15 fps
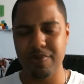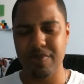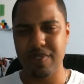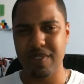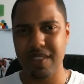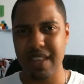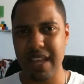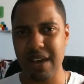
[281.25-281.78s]

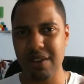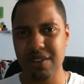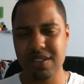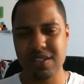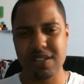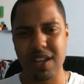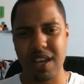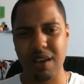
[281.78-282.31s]
now this
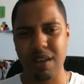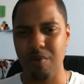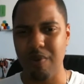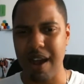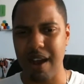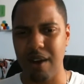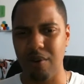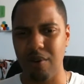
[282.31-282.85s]
is like,
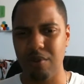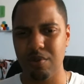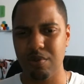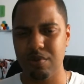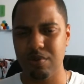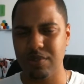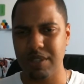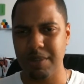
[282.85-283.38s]
wow.
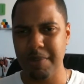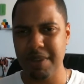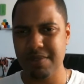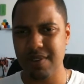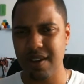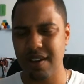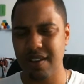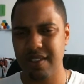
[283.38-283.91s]
It makes
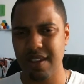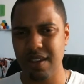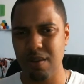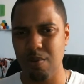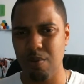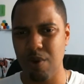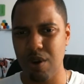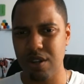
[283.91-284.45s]
you kind of think
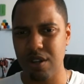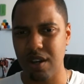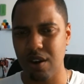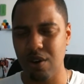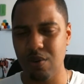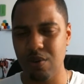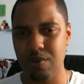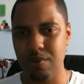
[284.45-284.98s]
what the
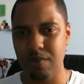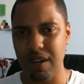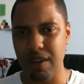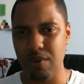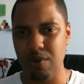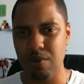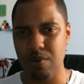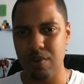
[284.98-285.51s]
whole
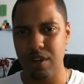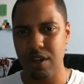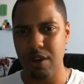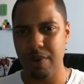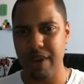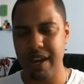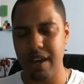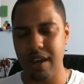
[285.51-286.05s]
little,
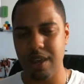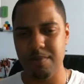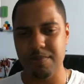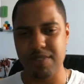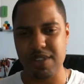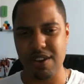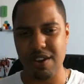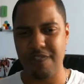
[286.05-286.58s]
when
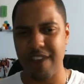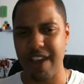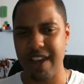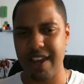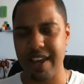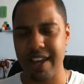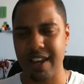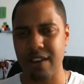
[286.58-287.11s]
Zeref
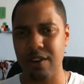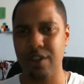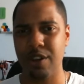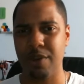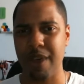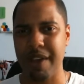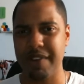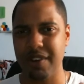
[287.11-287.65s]
and Agnologia
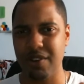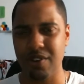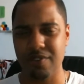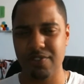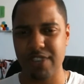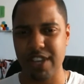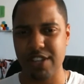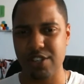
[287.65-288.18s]
were having a little
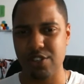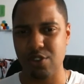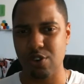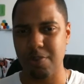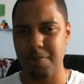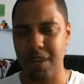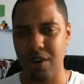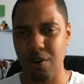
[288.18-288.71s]
conversation, talking
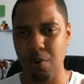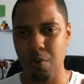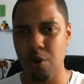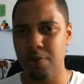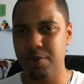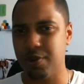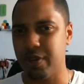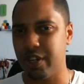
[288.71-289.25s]
about the whole war
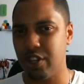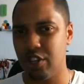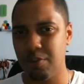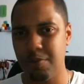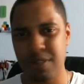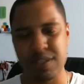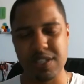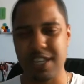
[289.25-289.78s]
between
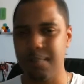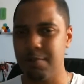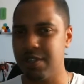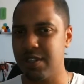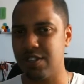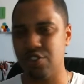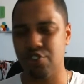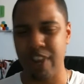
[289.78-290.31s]
humans,
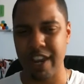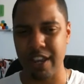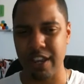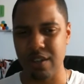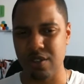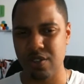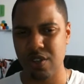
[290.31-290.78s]
demons, and dragons.